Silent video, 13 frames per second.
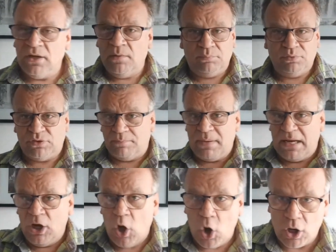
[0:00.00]
put a big
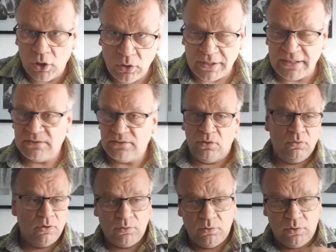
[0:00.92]
log on it,
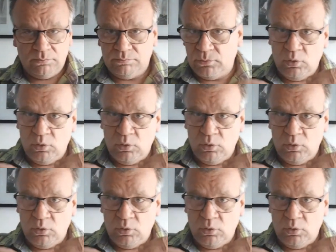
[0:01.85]
or